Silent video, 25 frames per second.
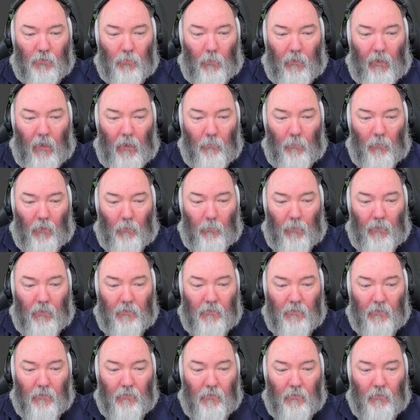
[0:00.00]
hundred twenty-eight
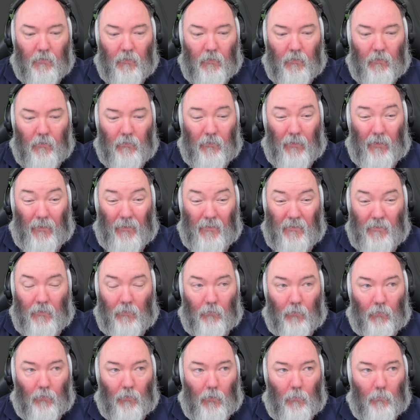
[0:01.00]
millimeters.
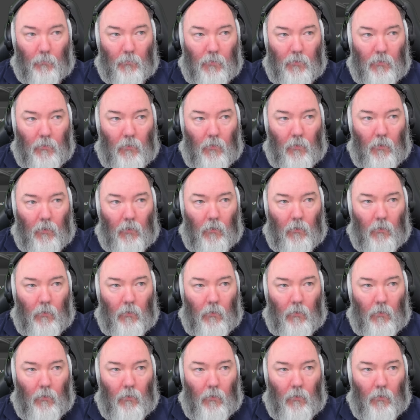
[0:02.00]
ninety-seven grams.